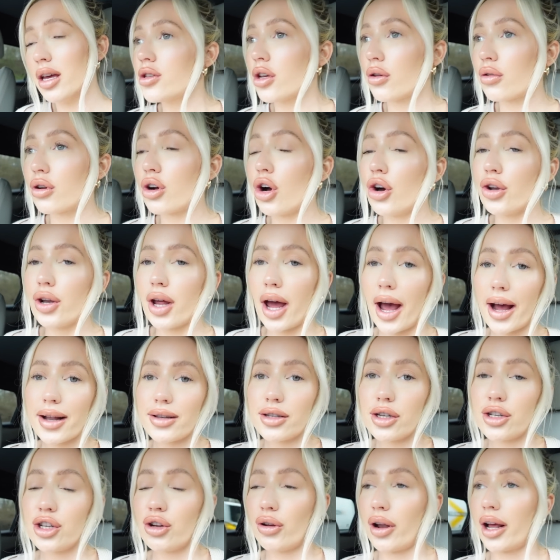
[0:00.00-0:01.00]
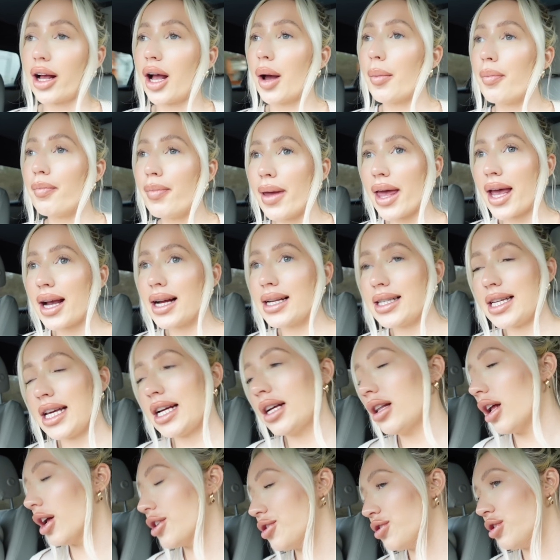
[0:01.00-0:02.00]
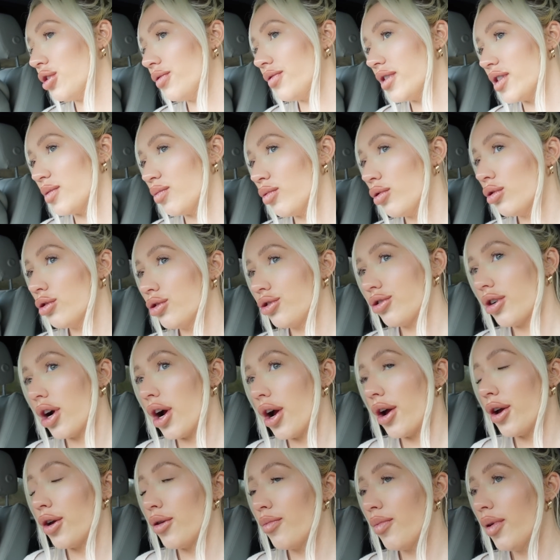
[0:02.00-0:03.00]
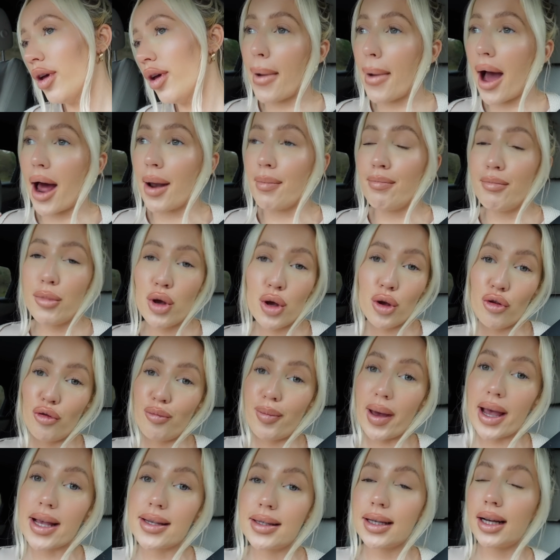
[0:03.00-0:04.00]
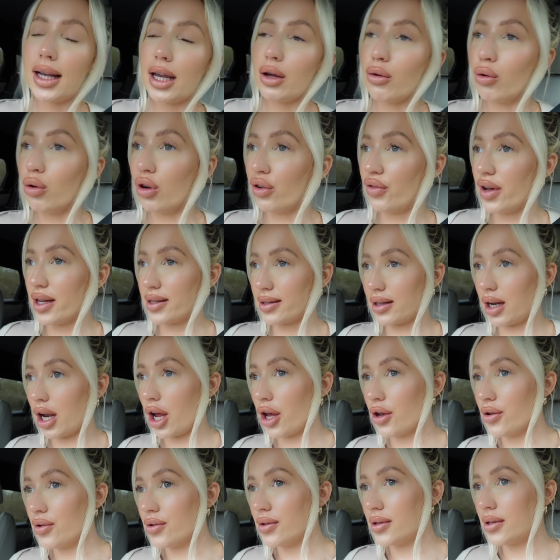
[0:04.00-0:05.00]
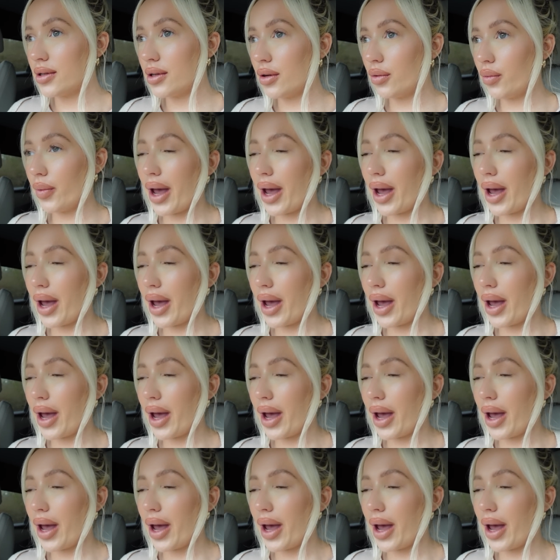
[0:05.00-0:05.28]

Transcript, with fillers: So Connor had to do like a big declutter of his wardrobe and move basically all of his clothes.